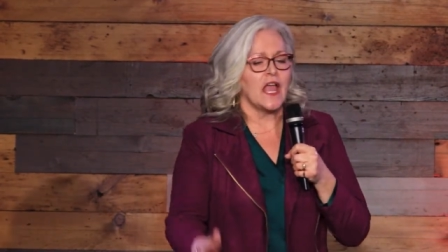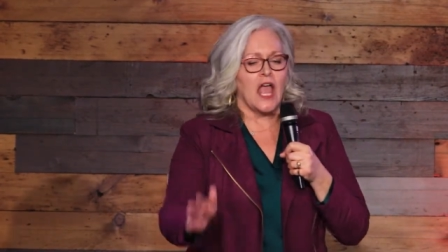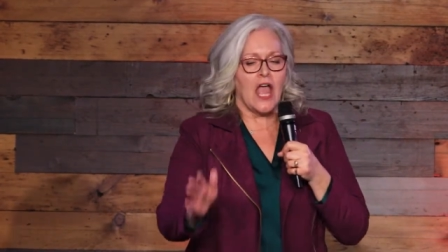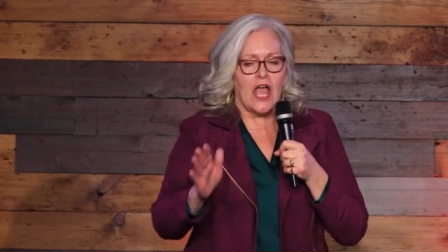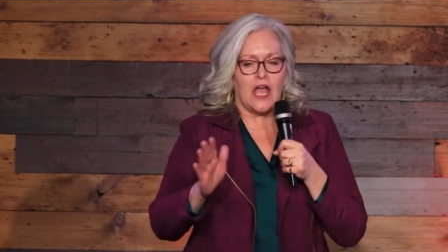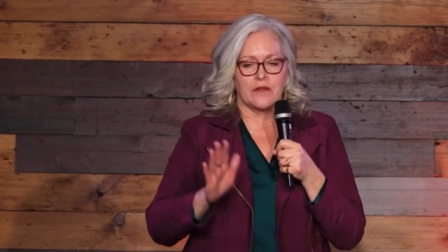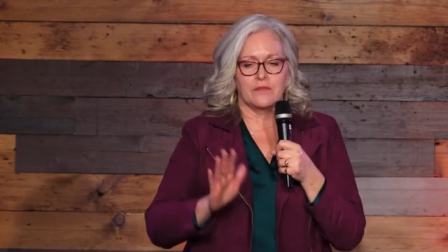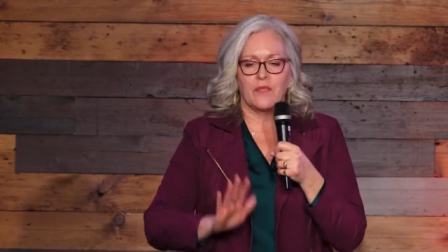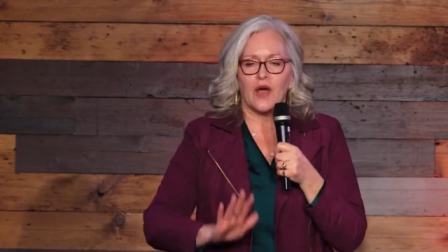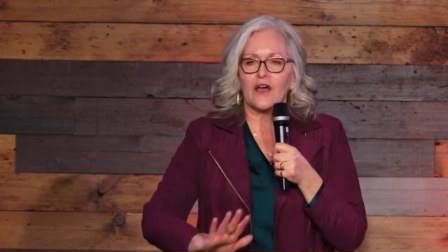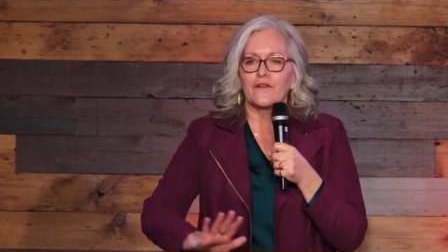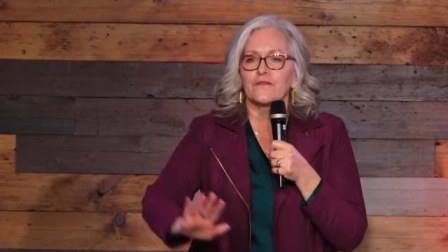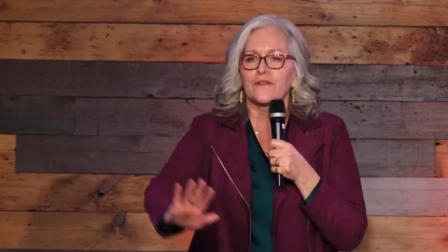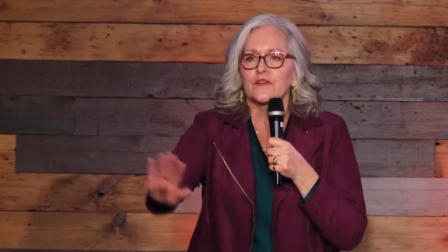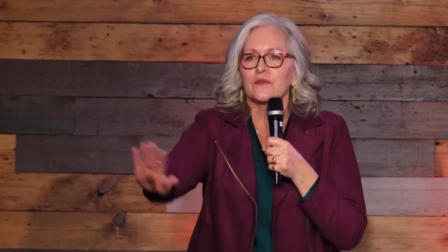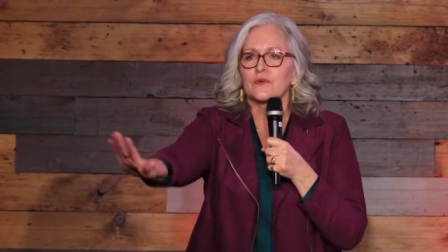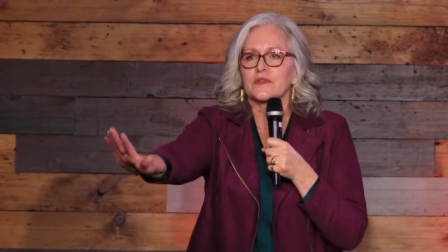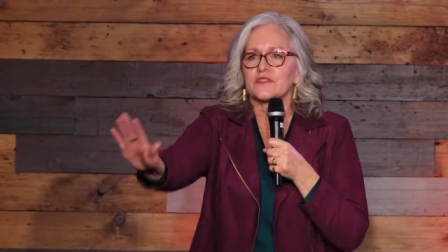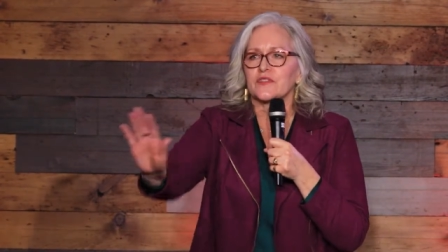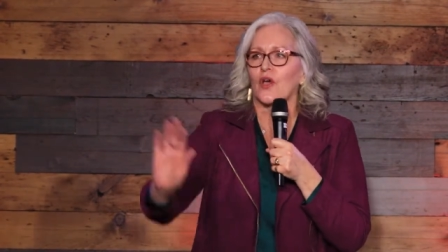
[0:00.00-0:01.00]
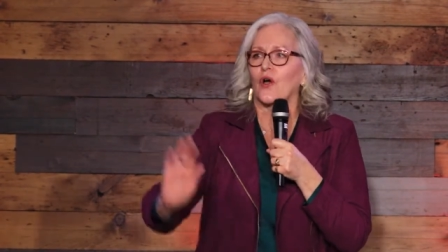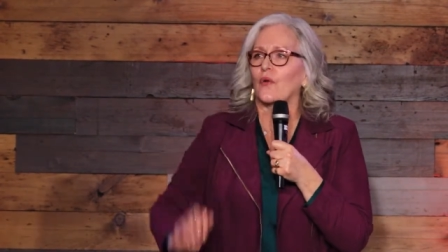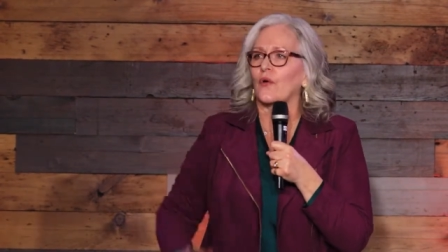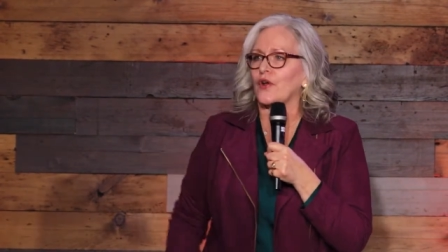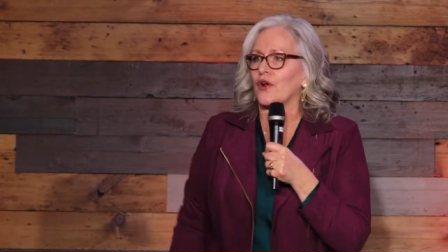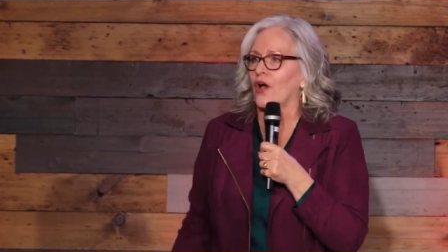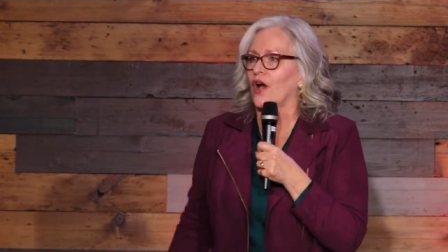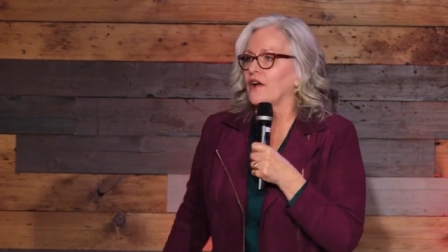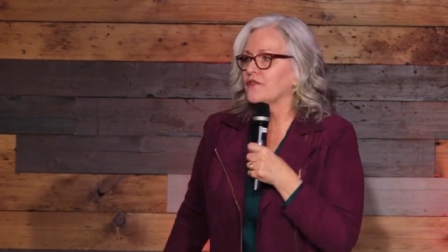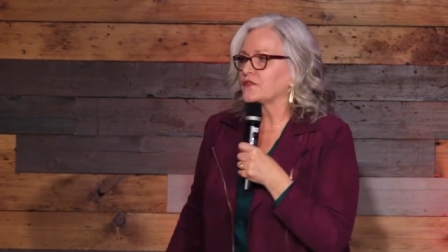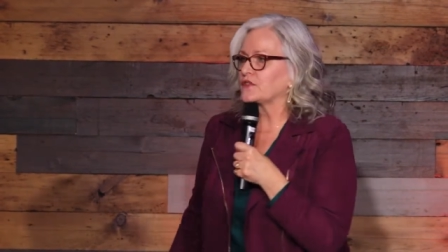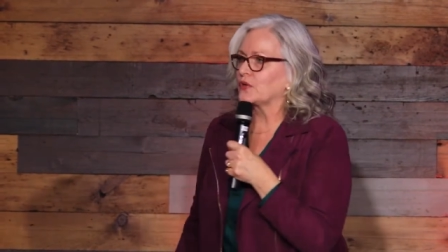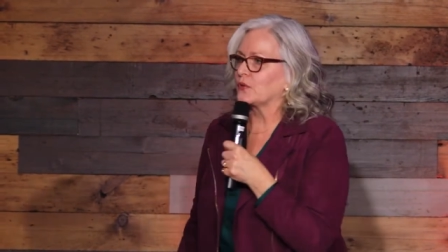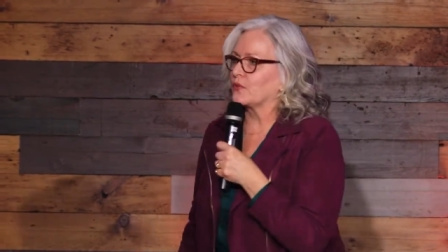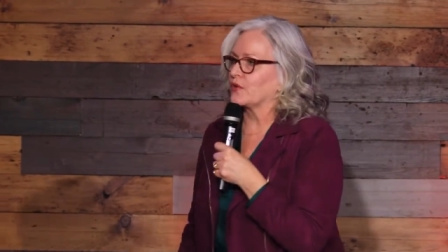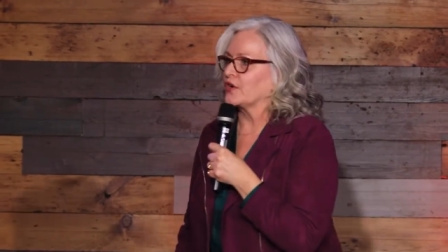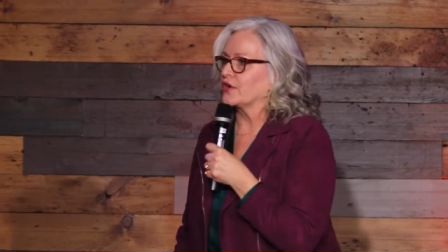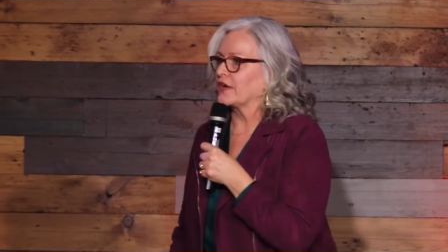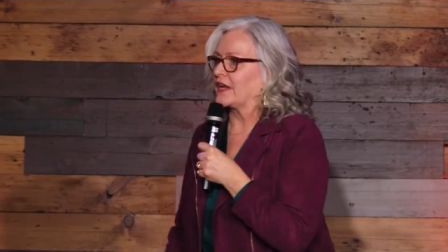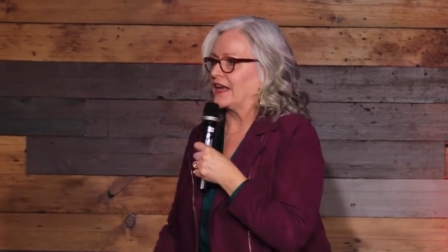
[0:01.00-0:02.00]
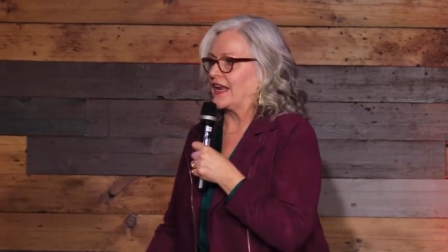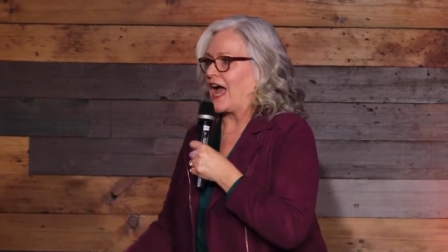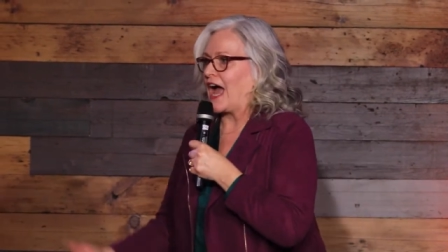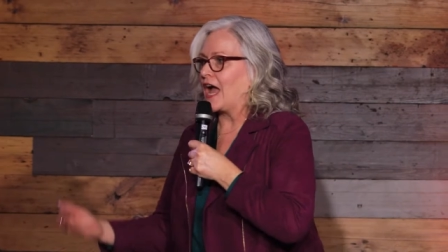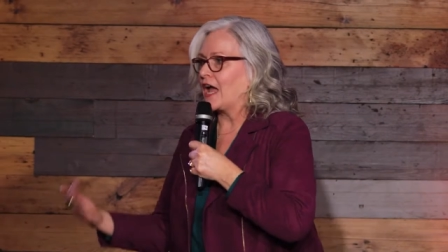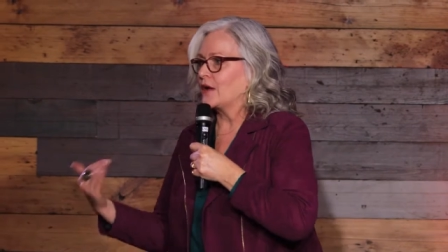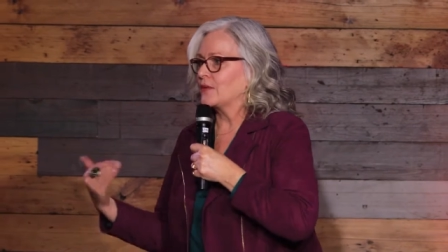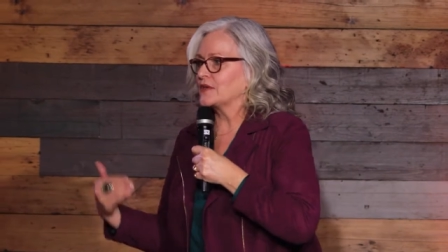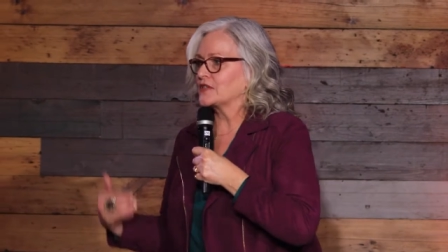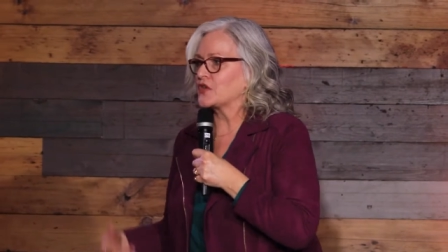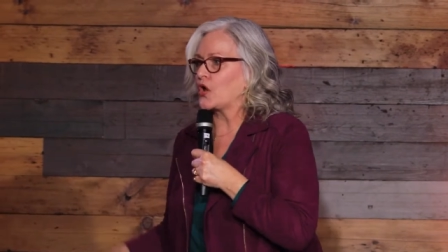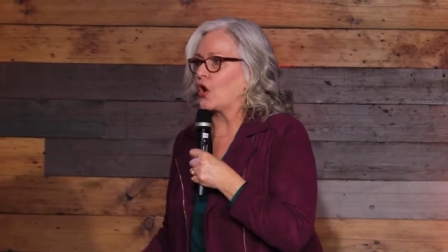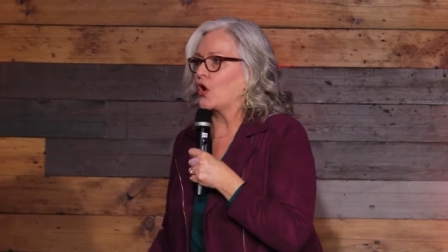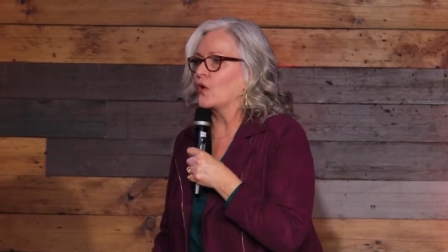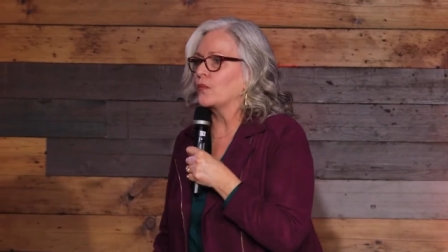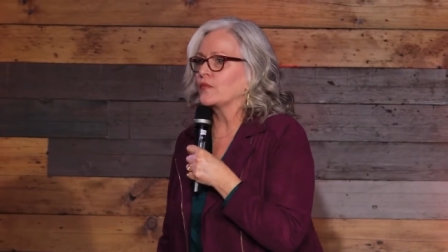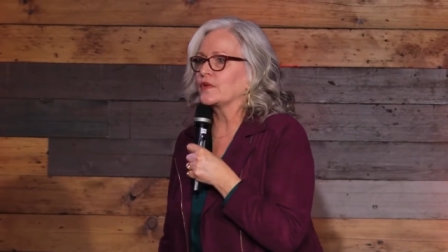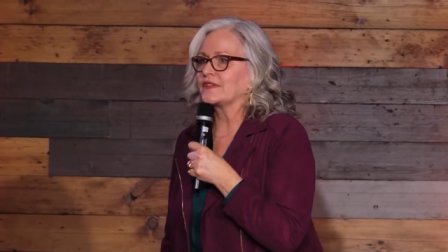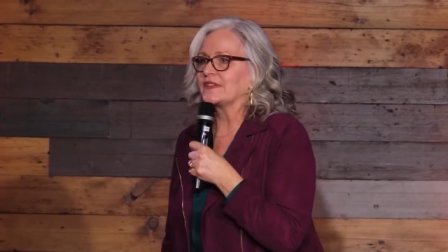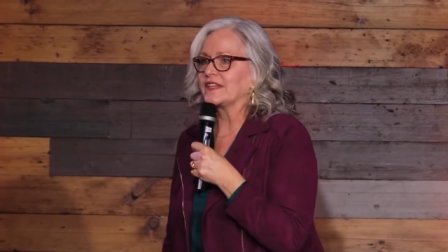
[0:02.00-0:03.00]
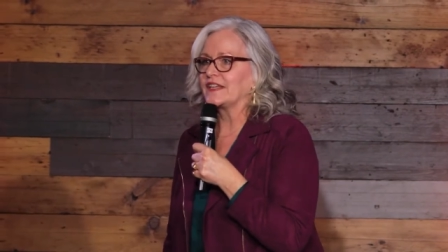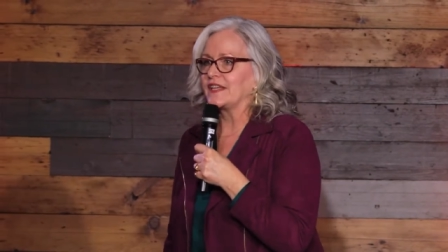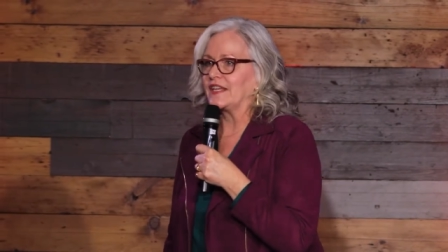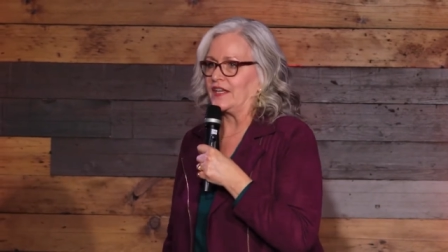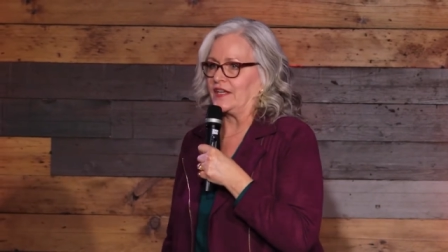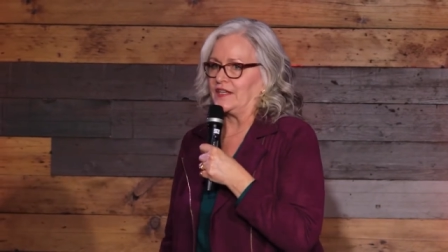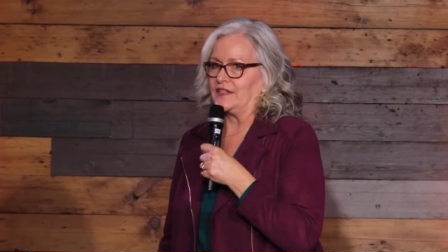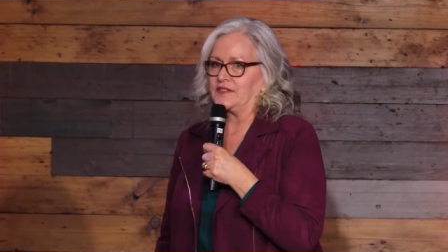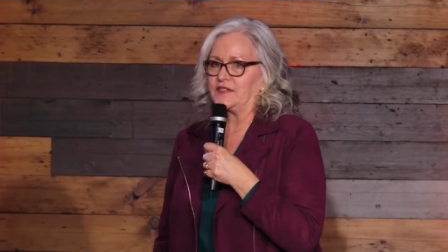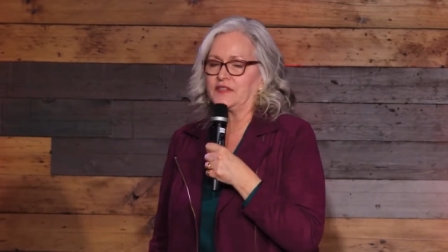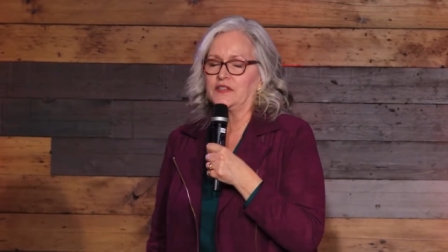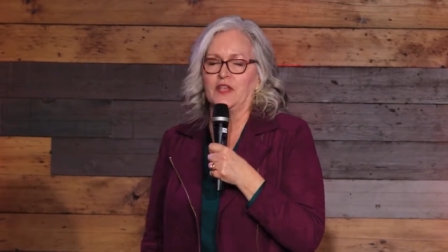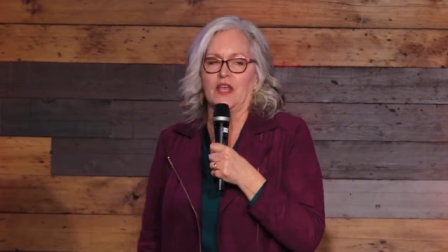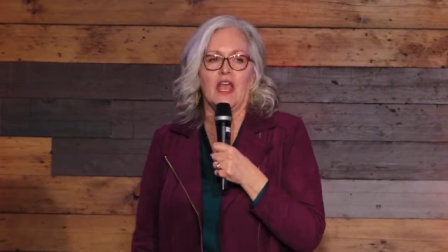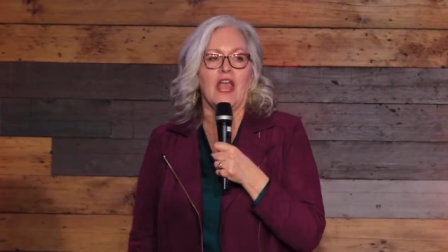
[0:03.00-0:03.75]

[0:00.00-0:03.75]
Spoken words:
and Muffin was going off to work, and I was home with the kids.